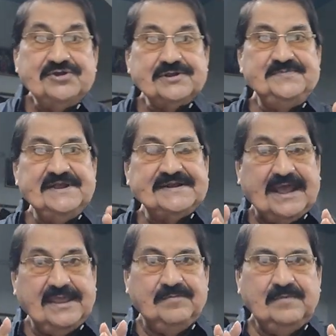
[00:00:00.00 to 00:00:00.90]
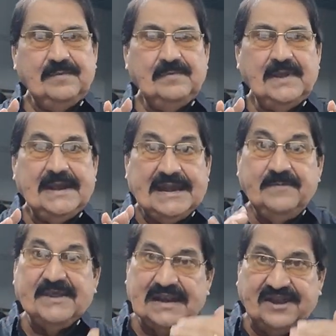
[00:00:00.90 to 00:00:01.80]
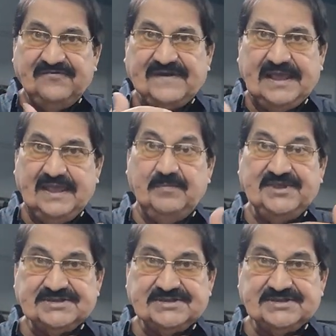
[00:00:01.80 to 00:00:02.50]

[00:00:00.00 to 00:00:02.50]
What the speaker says: most of the time, let me clarify a